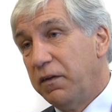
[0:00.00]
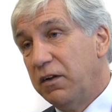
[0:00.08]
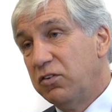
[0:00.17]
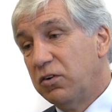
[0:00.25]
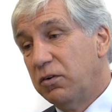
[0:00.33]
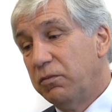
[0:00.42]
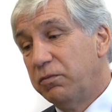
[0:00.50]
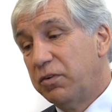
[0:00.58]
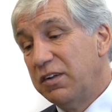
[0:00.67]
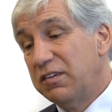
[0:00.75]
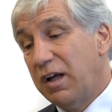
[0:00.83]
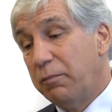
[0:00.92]
And so,
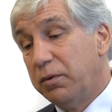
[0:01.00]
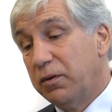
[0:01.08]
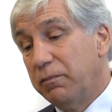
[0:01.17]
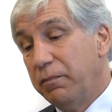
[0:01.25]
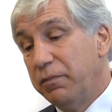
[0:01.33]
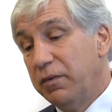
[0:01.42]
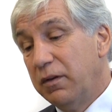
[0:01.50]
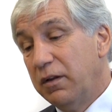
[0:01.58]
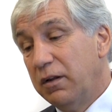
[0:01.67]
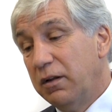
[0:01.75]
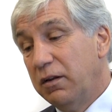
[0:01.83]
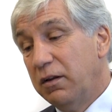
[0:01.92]
for example,
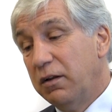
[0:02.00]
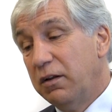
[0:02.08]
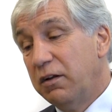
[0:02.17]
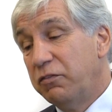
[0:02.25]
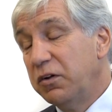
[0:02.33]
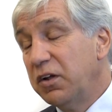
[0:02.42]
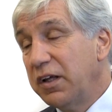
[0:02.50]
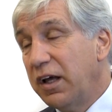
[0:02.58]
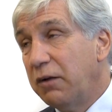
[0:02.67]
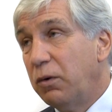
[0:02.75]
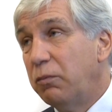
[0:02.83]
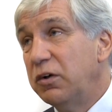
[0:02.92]
if we look
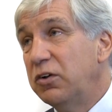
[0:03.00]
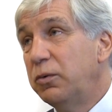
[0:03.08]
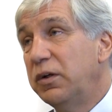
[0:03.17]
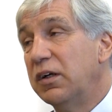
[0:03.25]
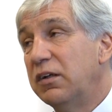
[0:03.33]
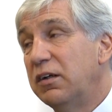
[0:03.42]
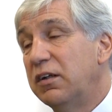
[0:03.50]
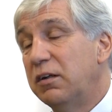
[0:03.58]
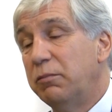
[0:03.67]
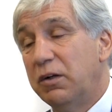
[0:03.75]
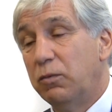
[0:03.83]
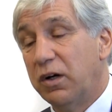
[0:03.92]
at what we're doing in
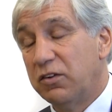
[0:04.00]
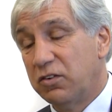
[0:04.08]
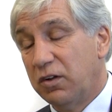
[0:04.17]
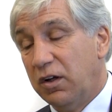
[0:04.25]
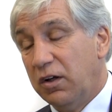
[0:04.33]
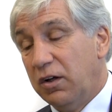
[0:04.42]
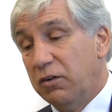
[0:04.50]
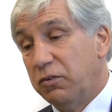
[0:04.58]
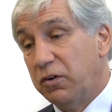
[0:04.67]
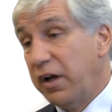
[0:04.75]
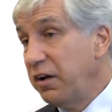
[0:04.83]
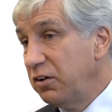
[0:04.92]
the Midwest
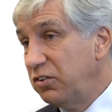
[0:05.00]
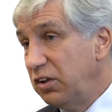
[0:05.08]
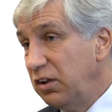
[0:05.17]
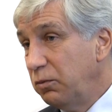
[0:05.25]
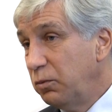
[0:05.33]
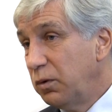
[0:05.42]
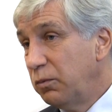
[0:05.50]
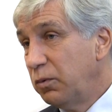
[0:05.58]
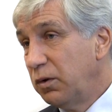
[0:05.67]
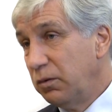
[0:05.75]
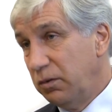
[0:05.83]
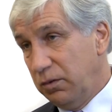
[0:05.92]
for energy,
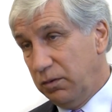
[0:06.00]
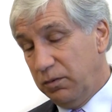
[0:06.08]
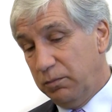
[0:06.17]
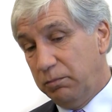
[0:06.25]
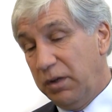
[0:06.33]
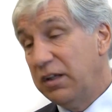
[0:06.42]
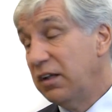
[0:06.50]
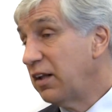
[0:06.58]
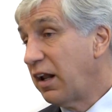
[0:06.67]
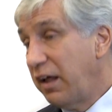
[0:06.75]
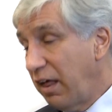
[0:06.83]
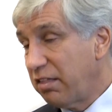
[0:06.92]
we're making a
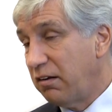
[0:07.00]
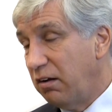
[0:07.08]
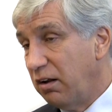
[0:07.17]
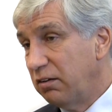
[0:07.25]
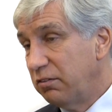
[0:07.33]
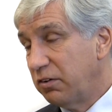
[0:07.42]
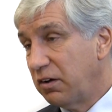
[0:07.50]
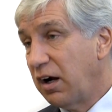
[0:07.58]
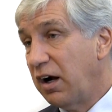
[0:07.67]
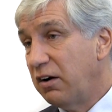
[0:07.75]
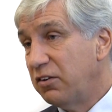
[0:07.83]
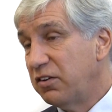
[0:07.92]
lot of ethanol for
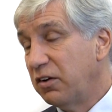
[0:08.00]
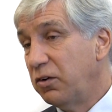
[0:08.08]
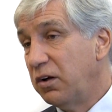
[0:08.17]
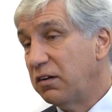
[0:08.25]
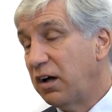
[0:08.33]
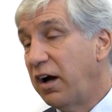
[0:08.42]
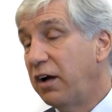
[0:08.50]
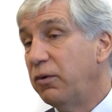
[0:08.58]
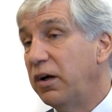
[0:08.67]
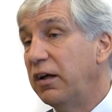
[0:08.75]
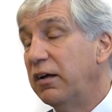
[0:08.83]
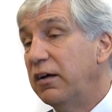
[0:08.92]
cars that go down the
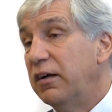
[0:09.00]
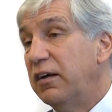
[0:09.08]
highway.